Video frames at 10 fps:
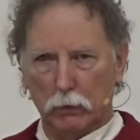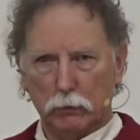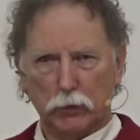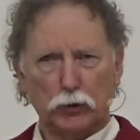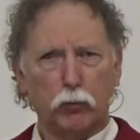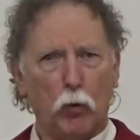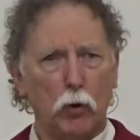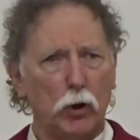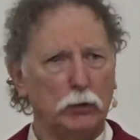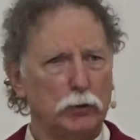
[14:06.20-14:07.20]
They're
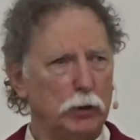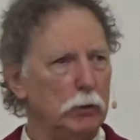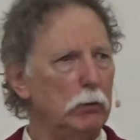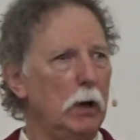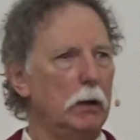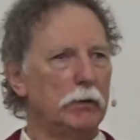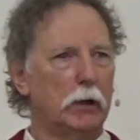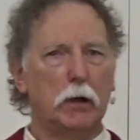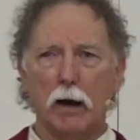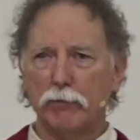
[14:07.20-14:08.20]
sworn to the
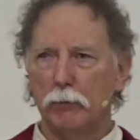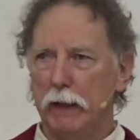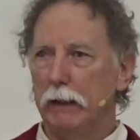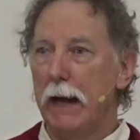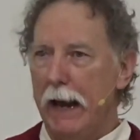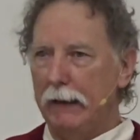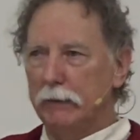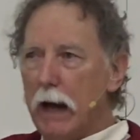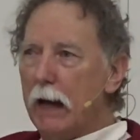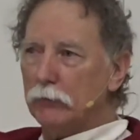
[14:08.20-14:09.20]
government and
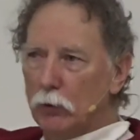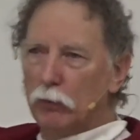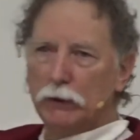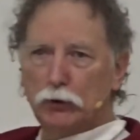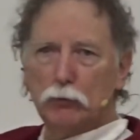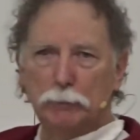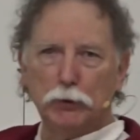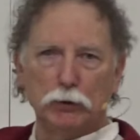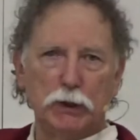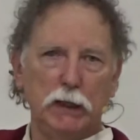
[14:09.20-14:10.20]
not to what
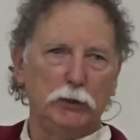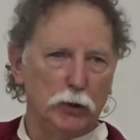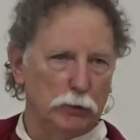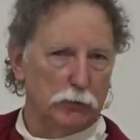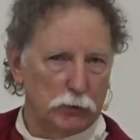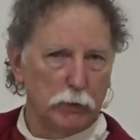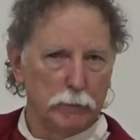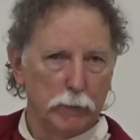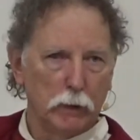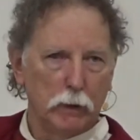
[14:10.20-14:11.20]
Scripture teaches.
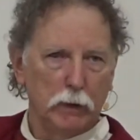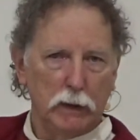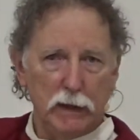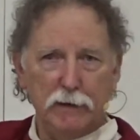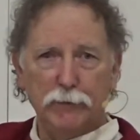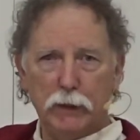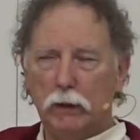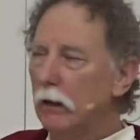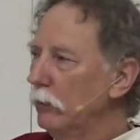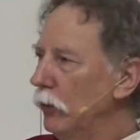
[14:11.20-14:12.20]
Even
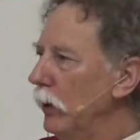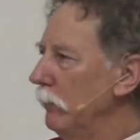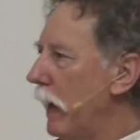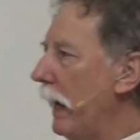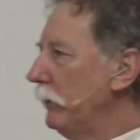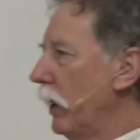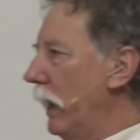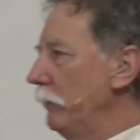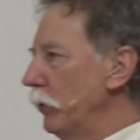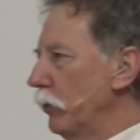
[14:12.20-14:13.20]
during my
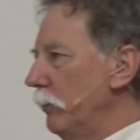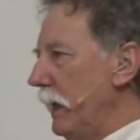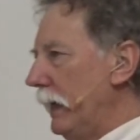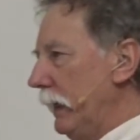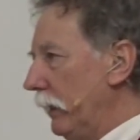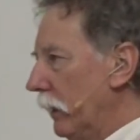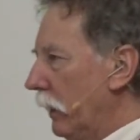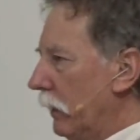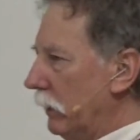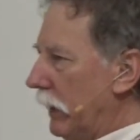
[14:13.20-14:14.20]
time, there were many
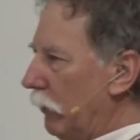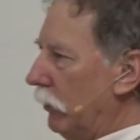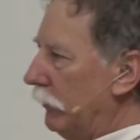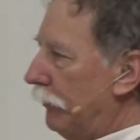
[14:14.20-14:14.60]
that would